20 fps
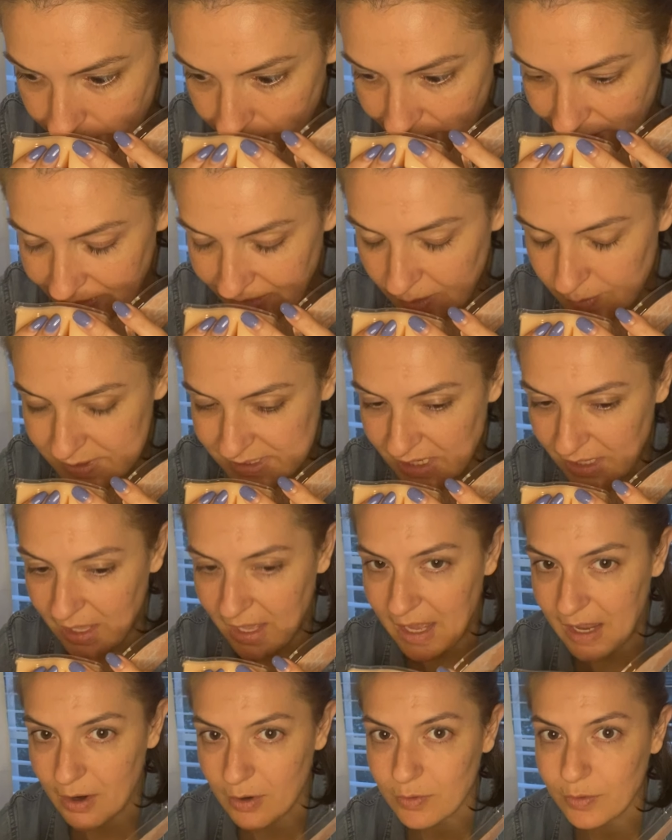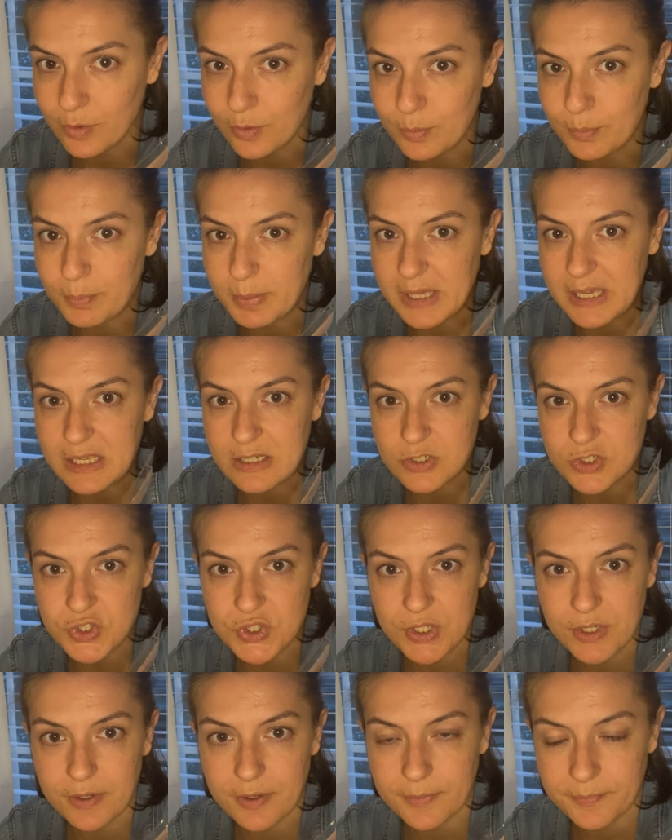I think it was like heirloom peach.